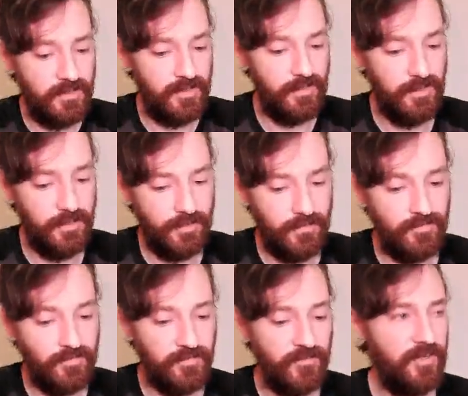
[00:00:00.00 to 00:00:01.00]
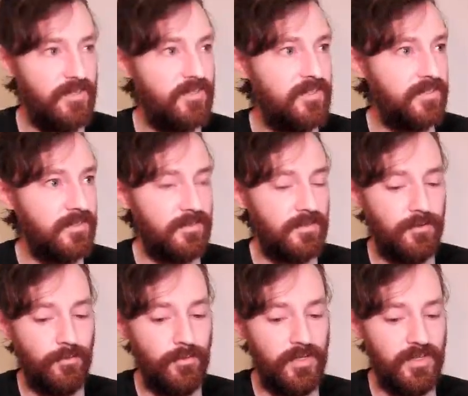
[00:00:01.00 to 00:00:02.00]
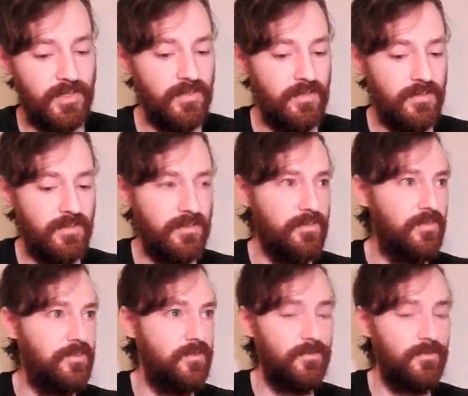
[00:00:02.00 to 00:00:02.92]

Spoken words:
you know, release weekend is